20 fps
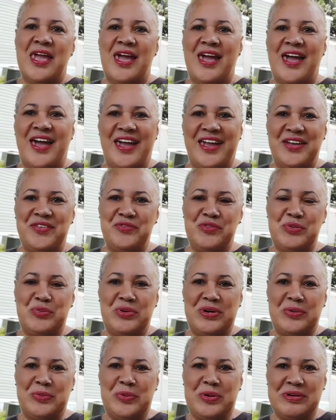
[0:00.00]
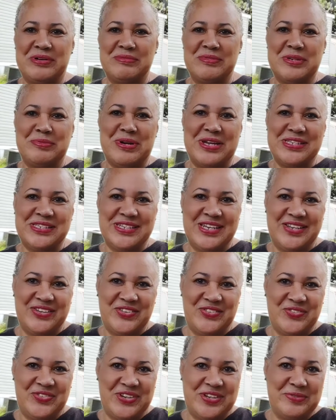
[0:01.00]
Hi everyone, welcome to my channel,
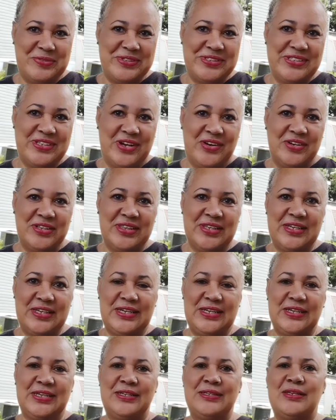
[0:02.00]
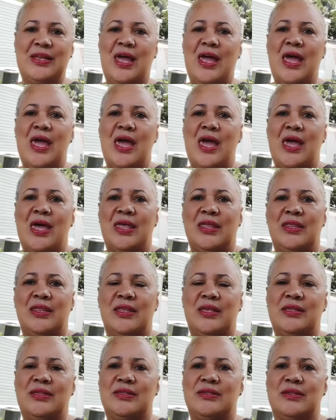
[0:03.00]
Fun with Charlene.
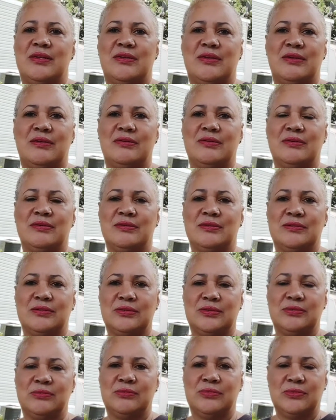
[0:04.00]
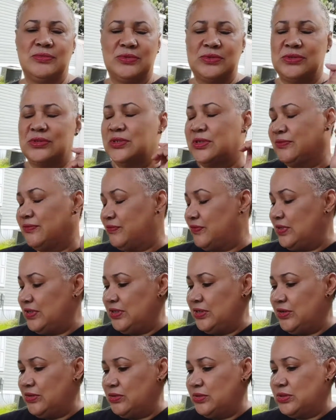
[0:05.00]
This is a good
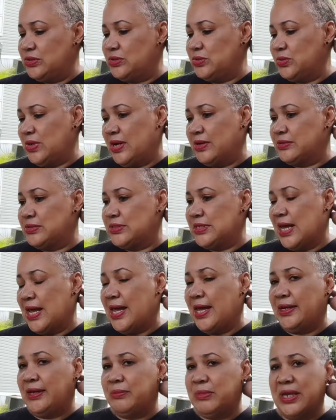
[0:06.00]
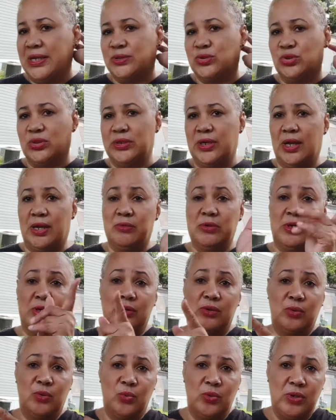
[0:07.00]
video to do outside. I'm actually out here
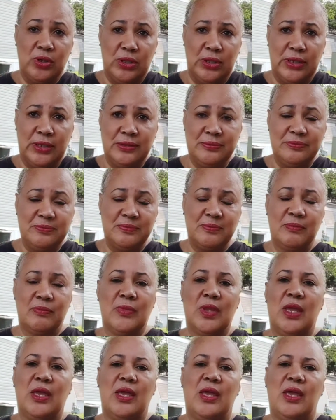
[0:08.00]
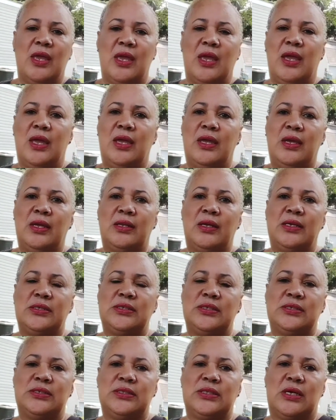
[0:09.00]
grilling. And I
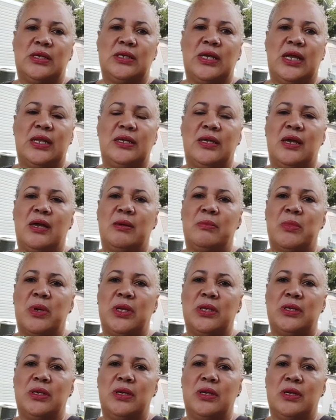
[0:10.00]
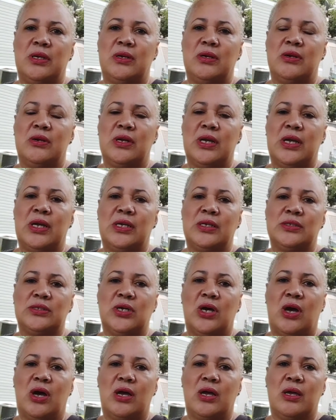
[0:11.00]
just thought I'd come in here and
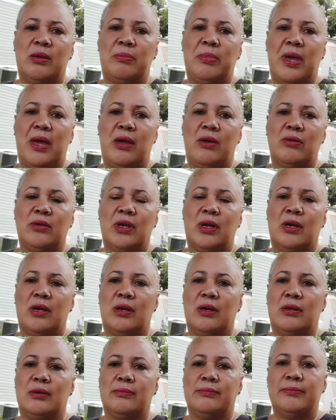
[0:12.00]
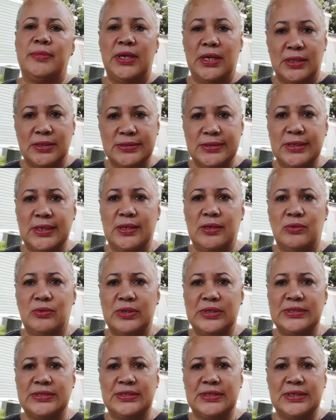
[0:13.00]
talk about being single
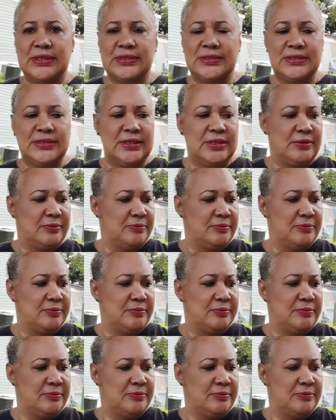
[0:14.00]
at 60.